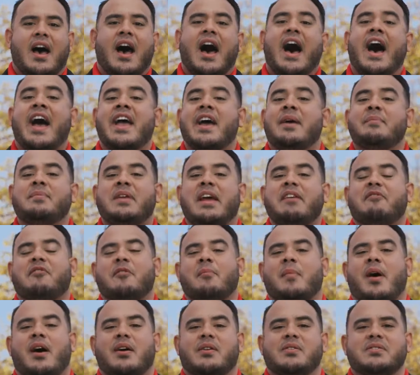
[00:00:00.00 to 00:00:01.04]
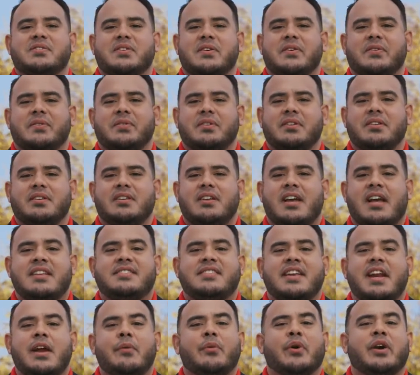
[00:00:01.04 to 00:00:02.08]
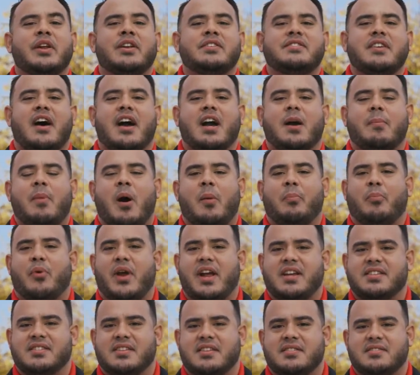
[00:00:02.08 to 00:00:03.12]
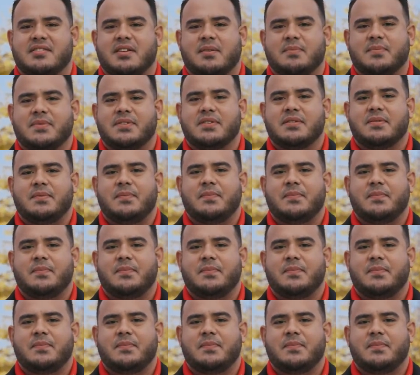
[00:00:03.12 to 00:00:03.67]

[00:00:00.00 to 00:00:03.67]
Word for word: Hi, I'm Dave from AutoZone, and today we're going to talk about brake systems.